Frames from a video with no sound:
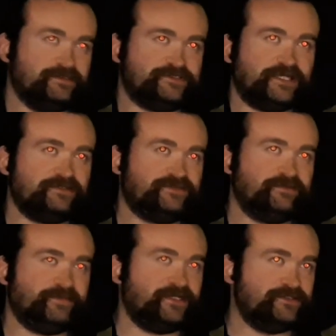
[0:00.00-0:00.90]

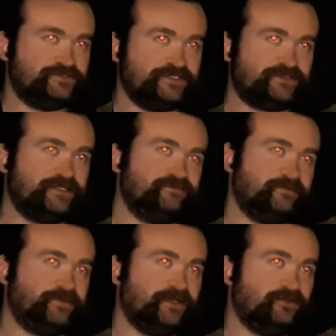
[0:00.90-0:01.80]
Chelsea being just literally
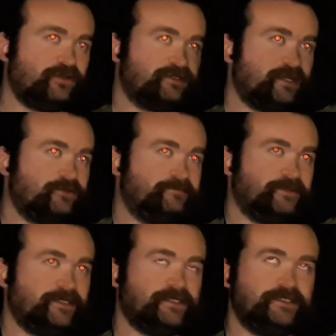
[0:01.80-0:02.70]
being knocked out
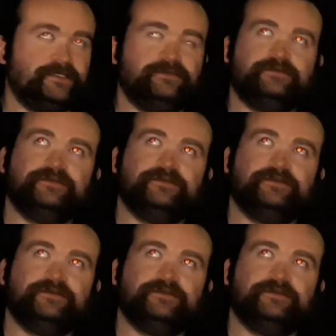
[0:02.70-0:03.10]
by